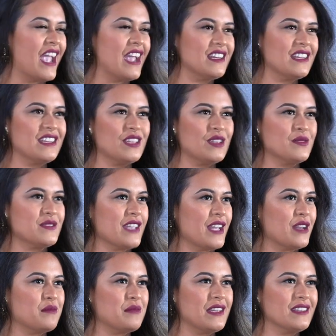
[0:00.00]
anything you say
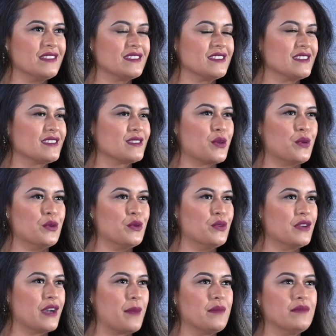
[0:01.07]
to me is just
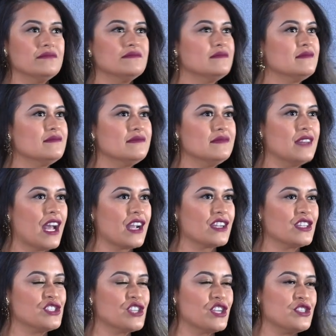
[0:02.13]
cool, and I'm not
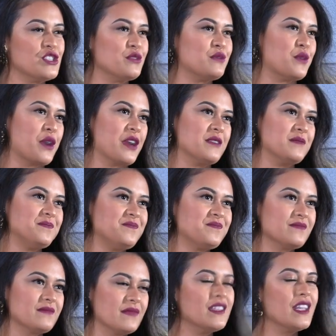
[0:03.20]
going to judge you for it.
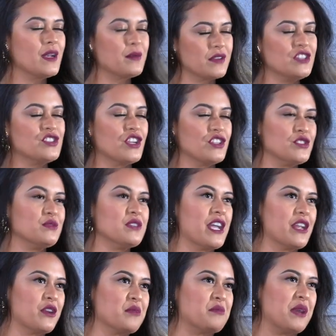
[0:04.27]
Then I'm going to judge you
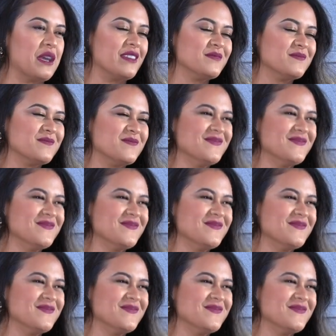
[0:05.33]
later, but